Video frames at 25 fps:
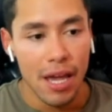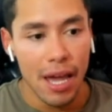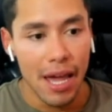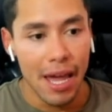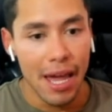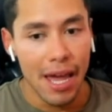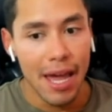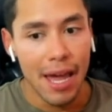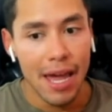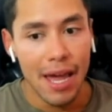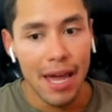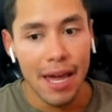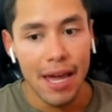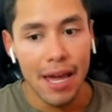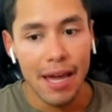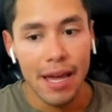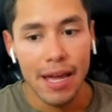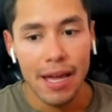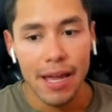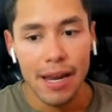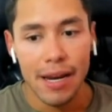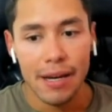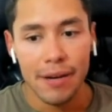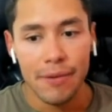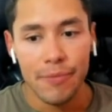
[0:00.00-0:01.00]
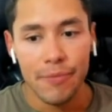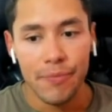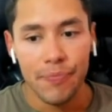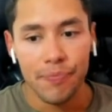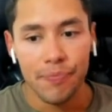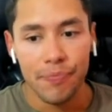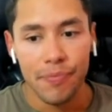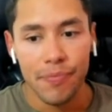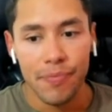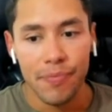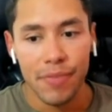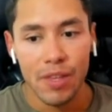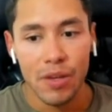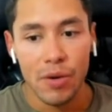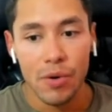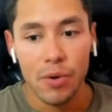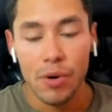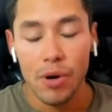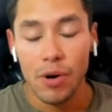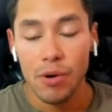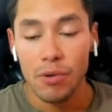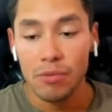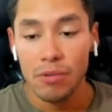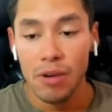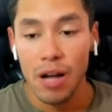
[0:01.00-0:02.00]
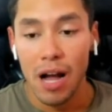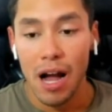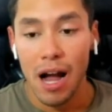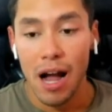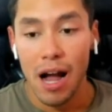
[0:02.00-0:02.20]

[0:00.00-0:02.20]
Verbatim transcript: And, you know,